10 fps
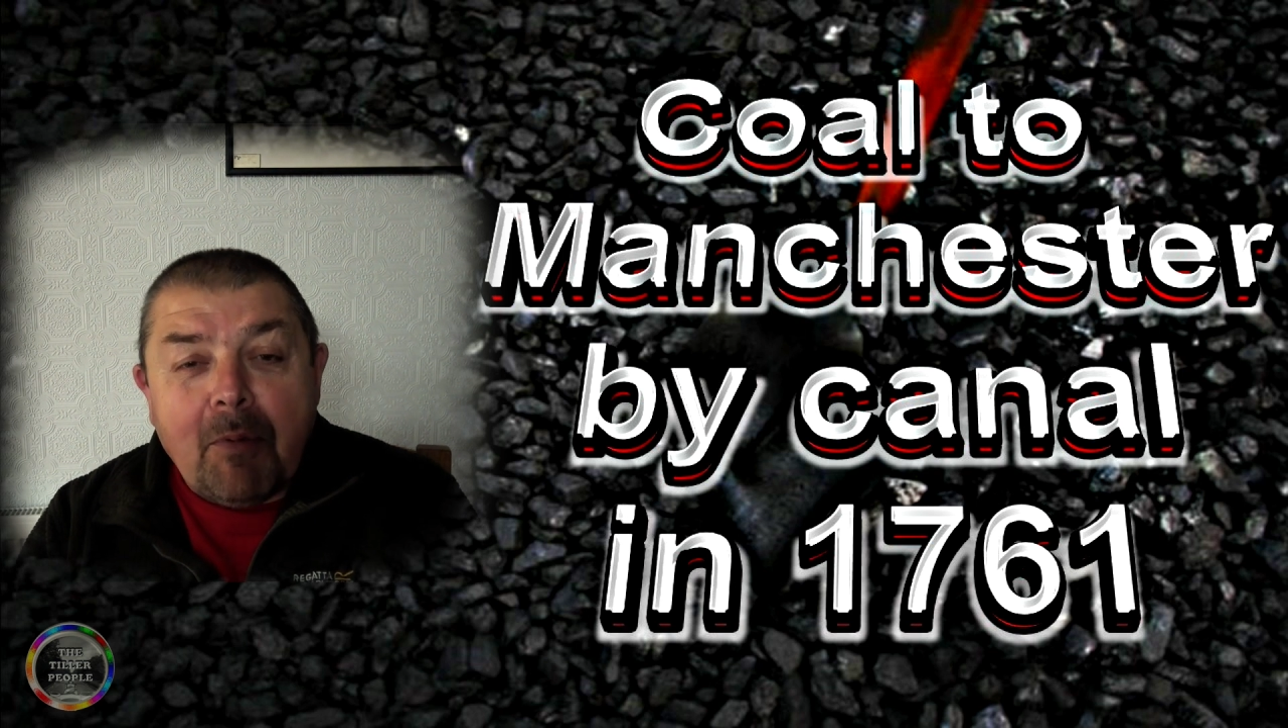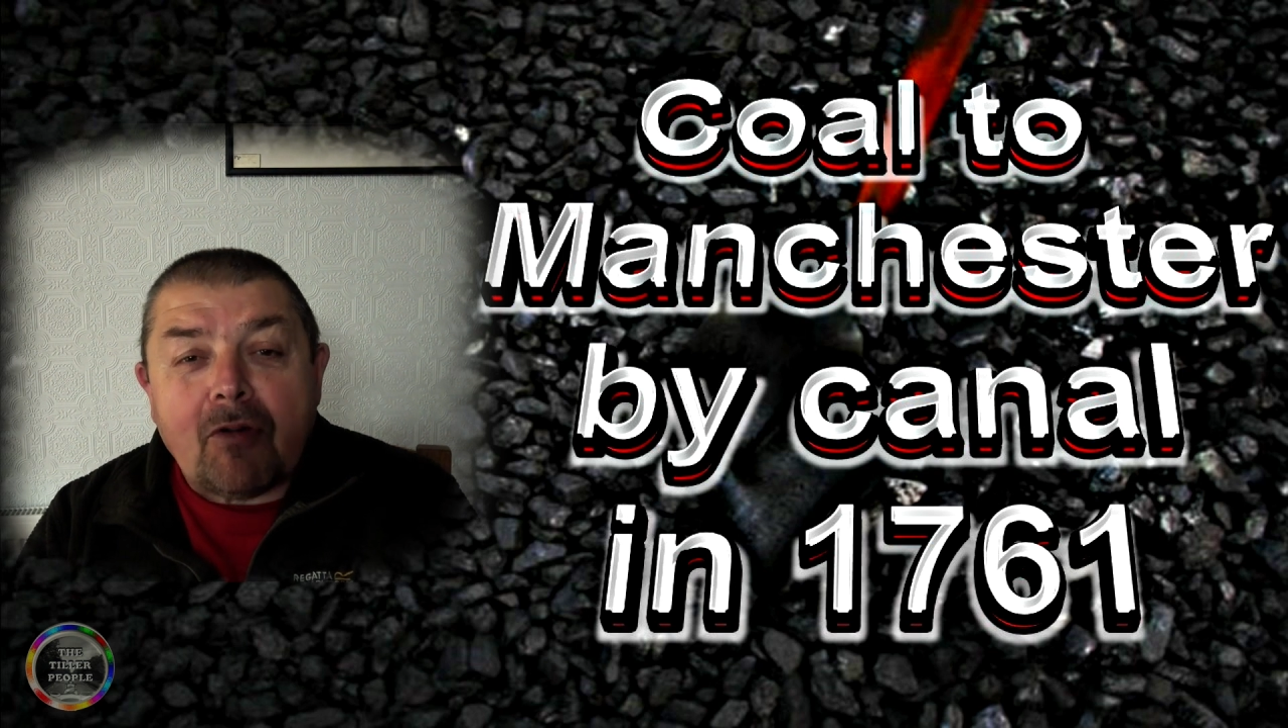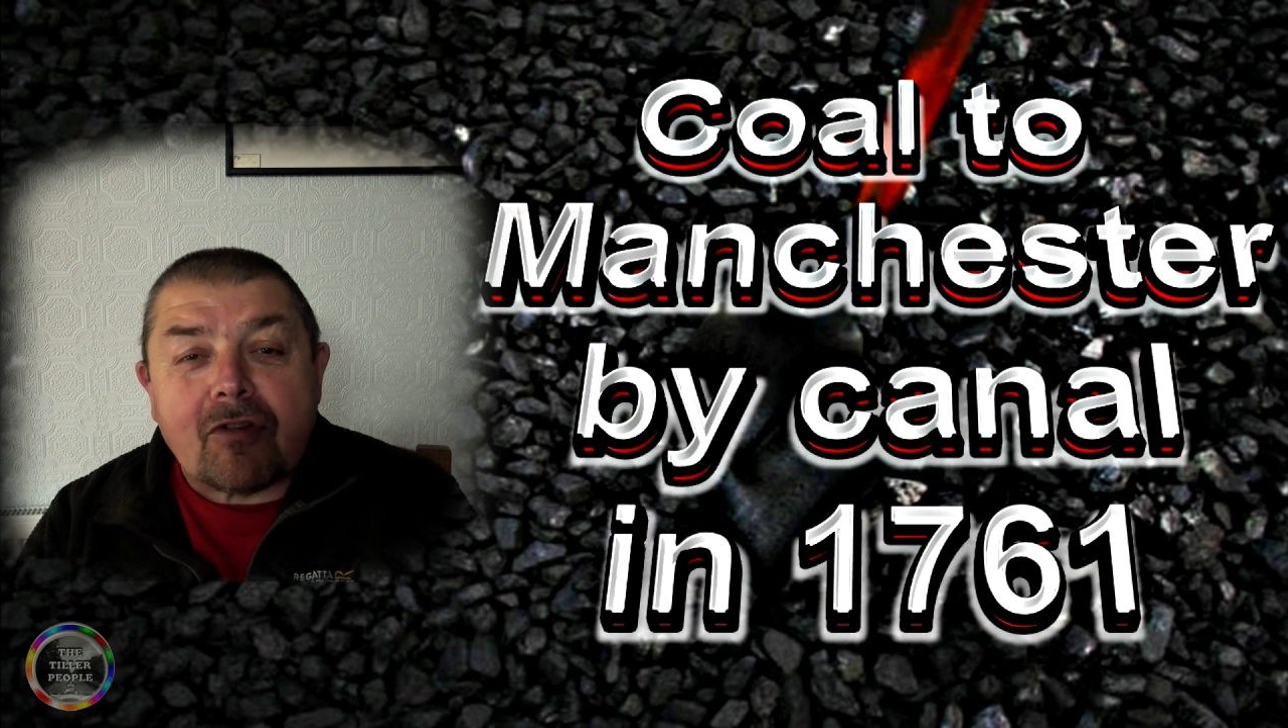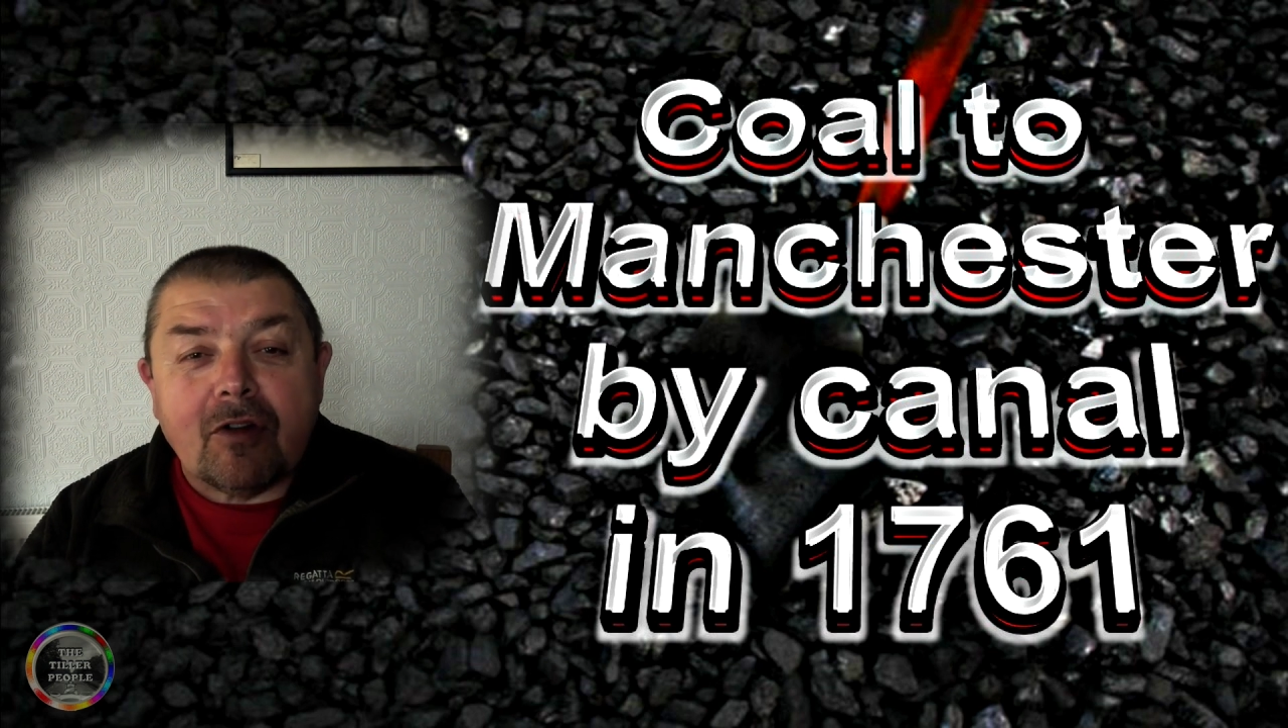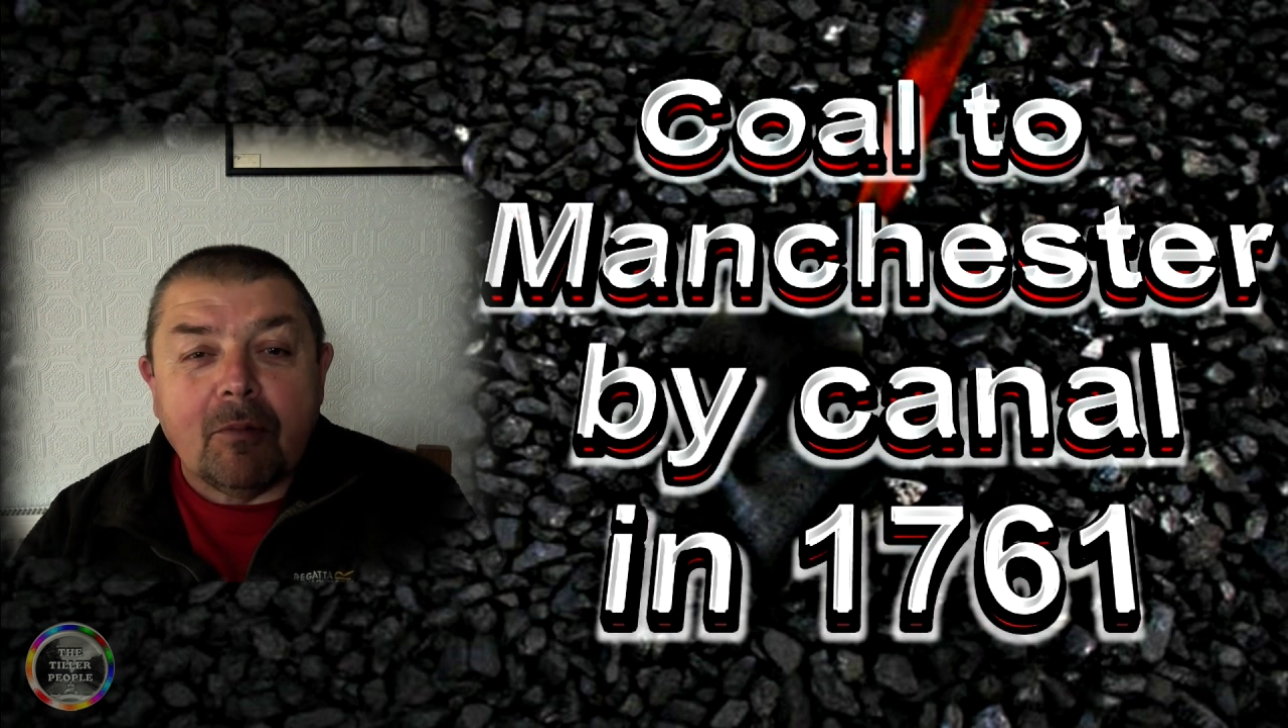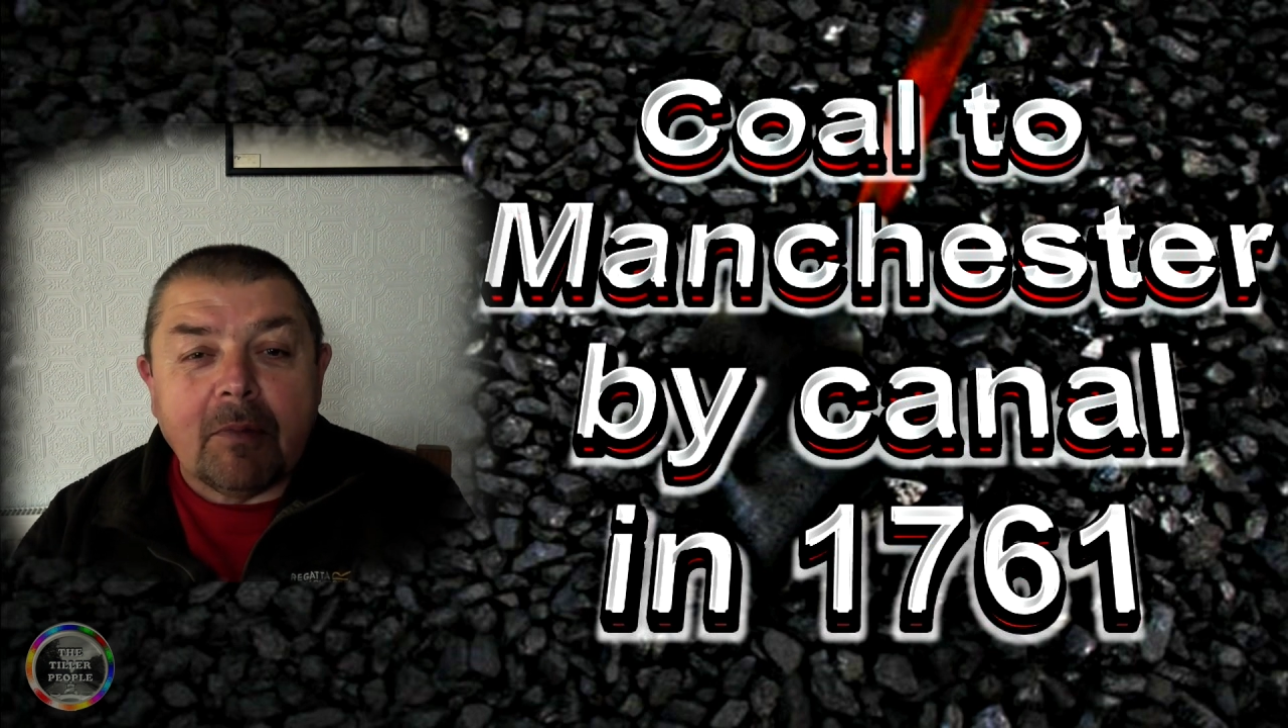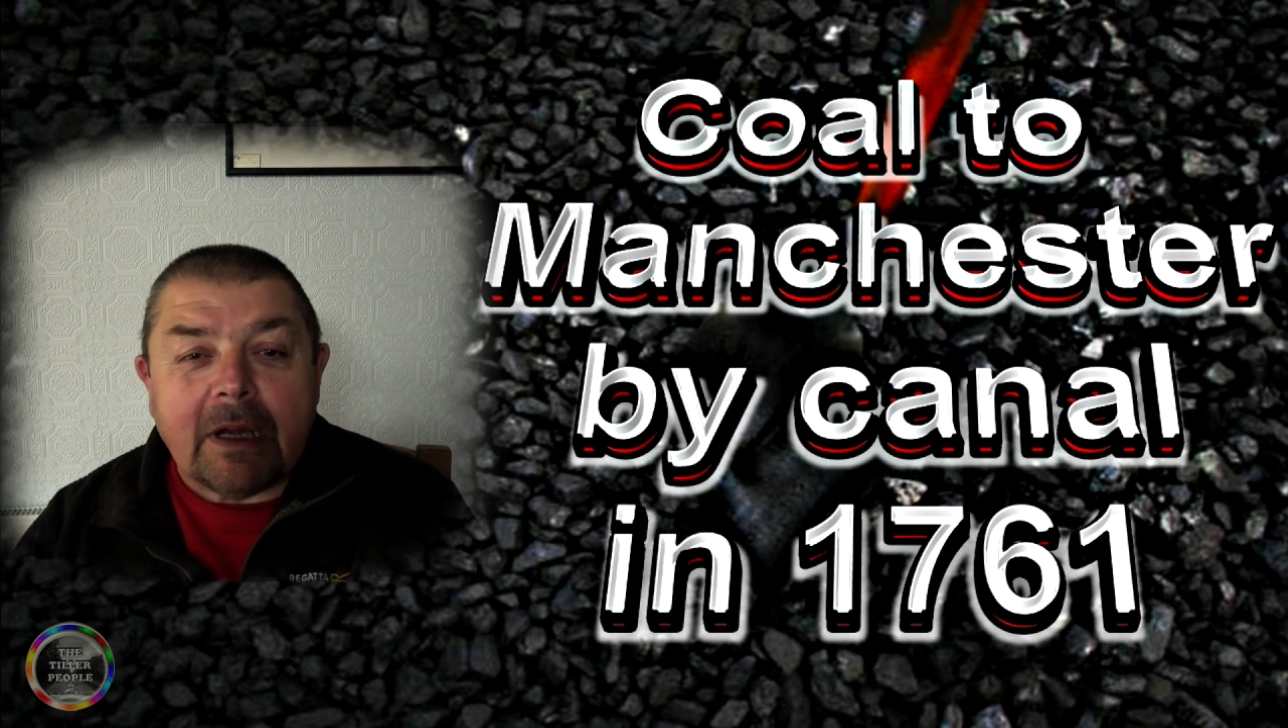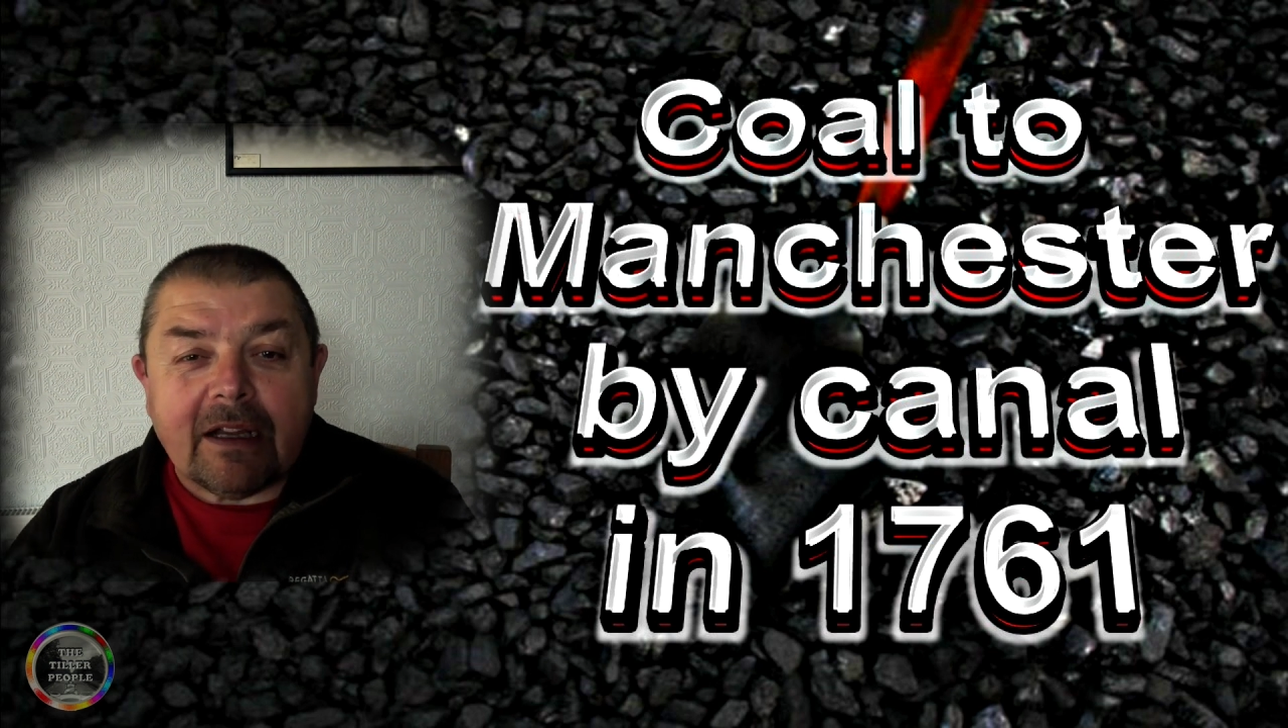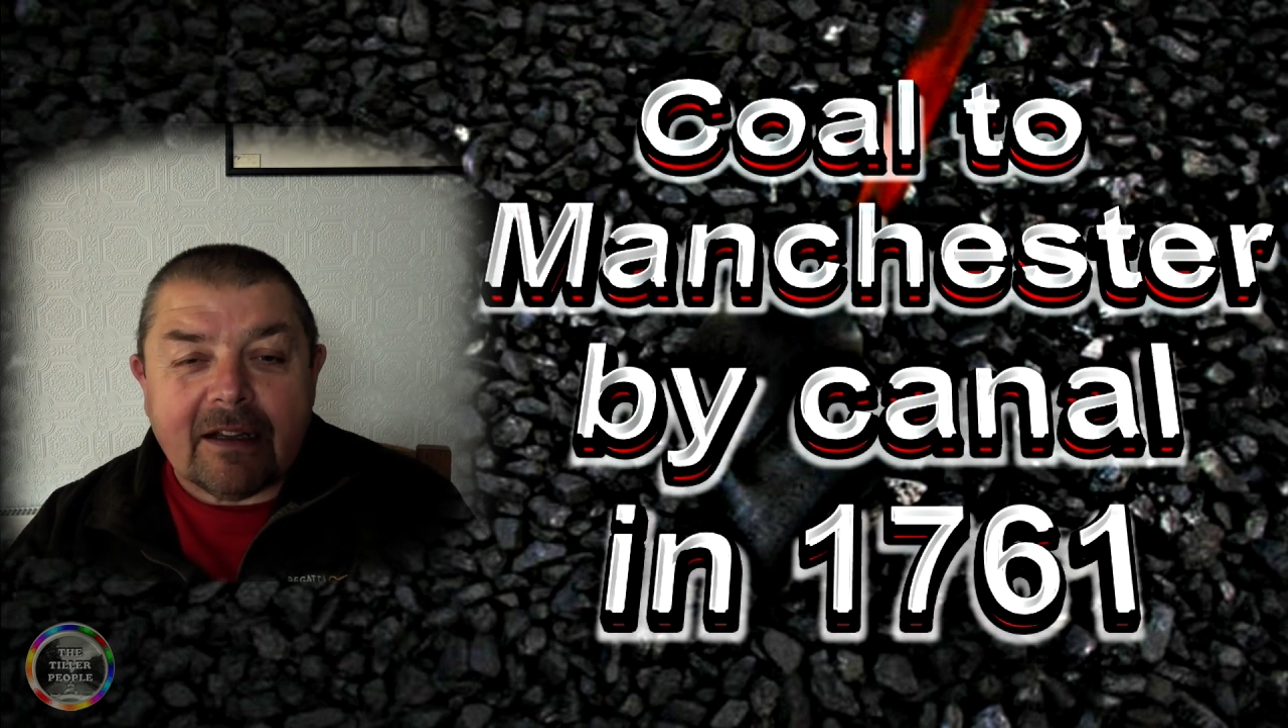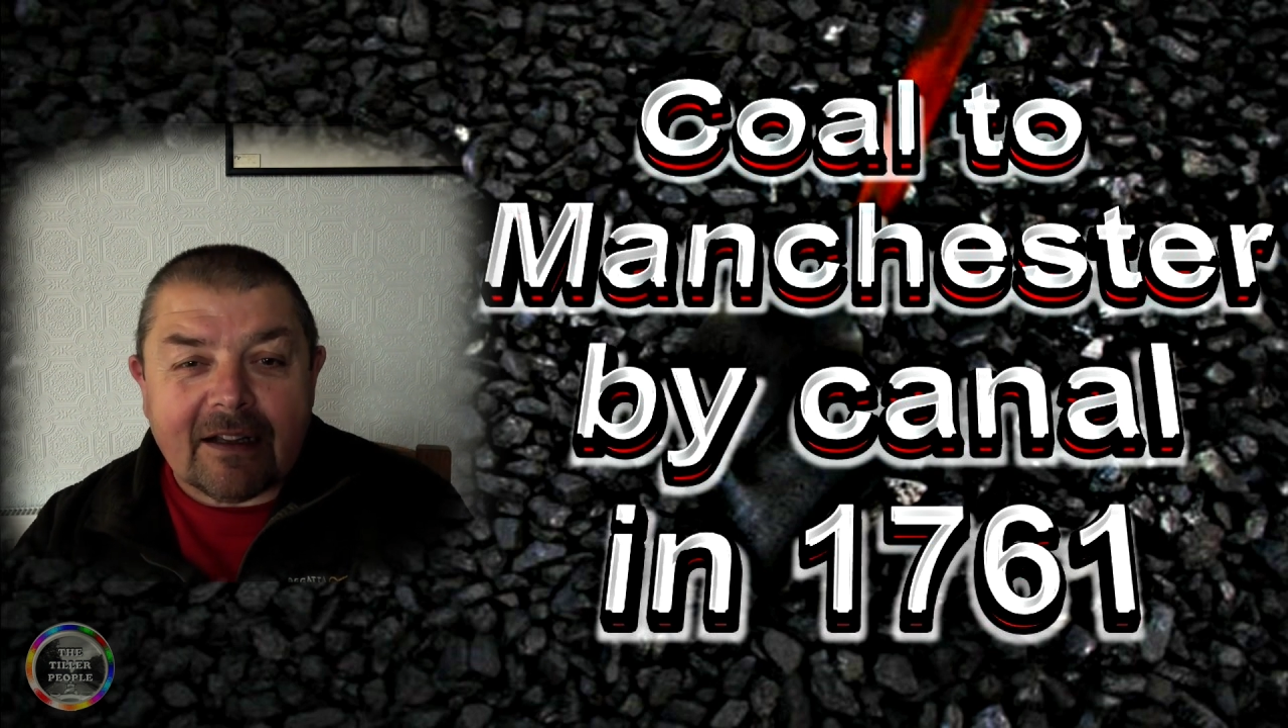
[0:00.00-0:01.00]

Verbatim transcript: put some